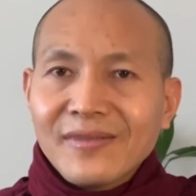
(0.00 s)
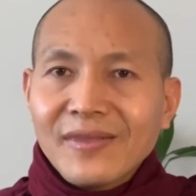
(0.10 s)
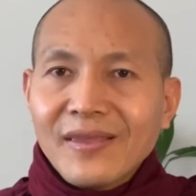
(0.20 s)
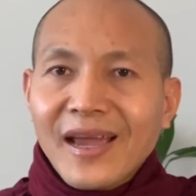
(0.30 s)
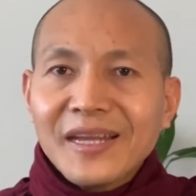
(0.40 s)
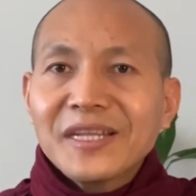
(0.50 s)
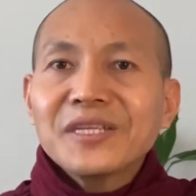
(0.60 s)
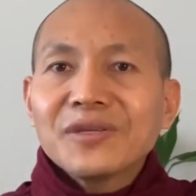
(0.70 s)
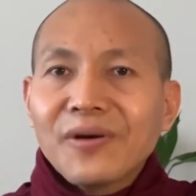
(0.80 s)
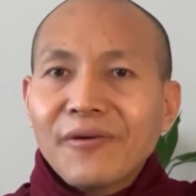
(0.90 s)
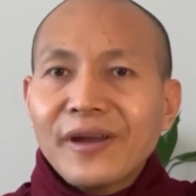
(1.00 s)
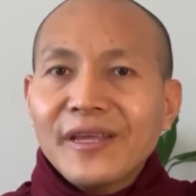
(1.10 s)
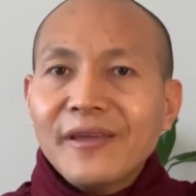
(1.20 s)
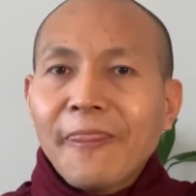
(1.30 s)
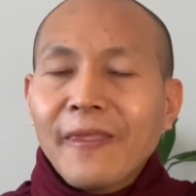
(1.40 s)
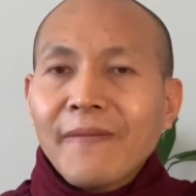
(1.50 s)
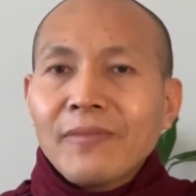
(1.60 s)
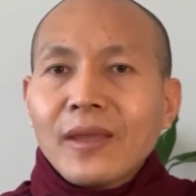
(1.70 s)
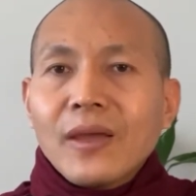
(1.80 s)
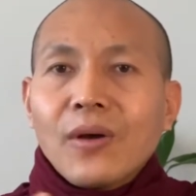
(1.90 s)
I teach already
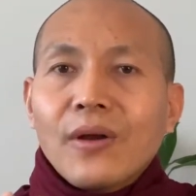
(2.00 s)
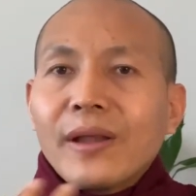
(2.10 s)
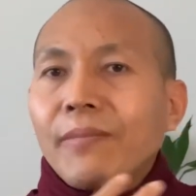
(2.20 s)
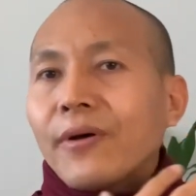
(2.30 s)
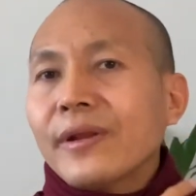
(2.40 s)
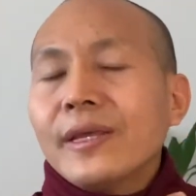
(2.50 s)
on a body,